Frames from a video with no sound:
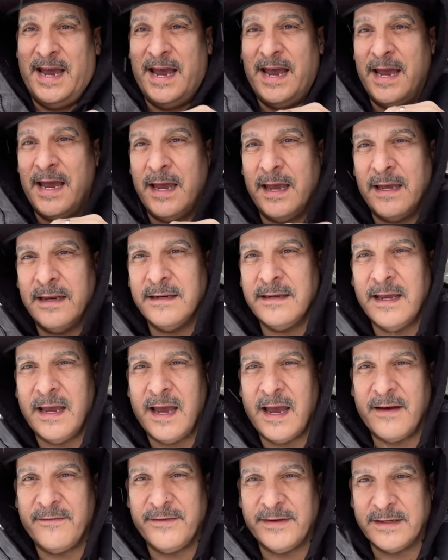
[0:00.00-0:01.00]
and
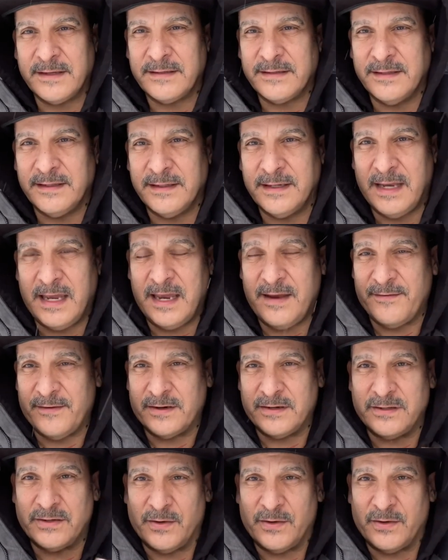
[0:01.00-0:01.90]
have it even